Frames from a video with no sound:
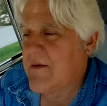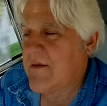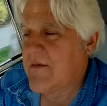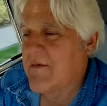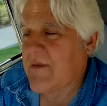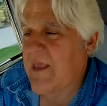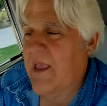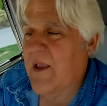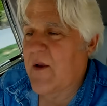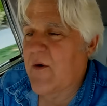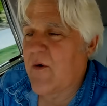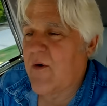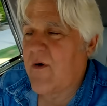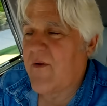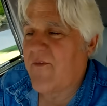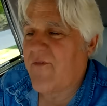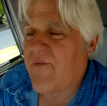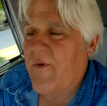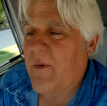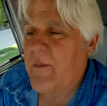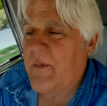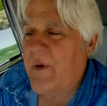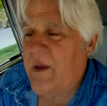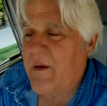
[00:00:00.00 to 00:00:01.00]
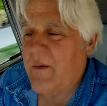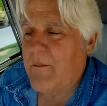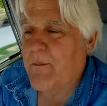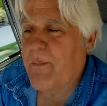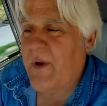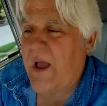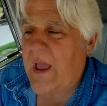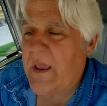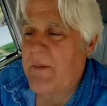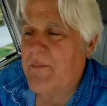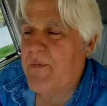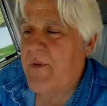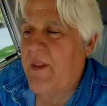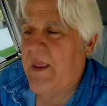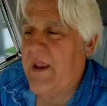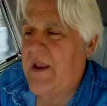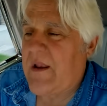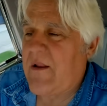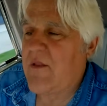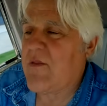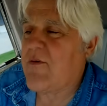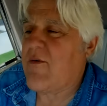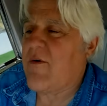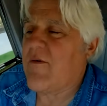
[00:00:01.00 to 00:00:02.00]
it's like going from a
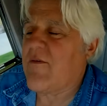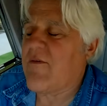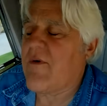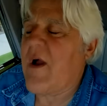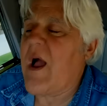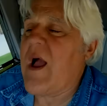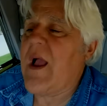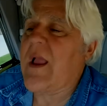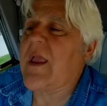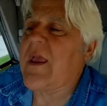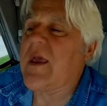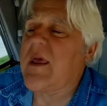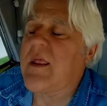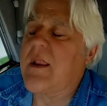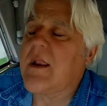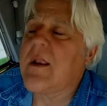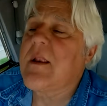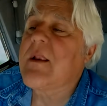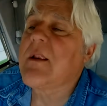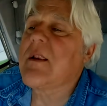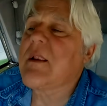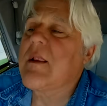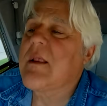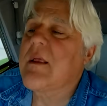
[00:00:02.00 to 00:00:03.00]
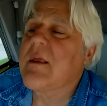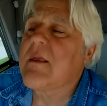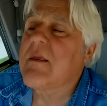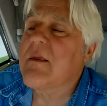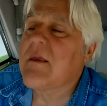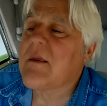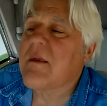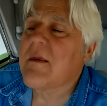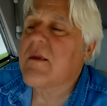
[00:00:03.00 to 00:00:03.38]
biplane into a rocket. Right.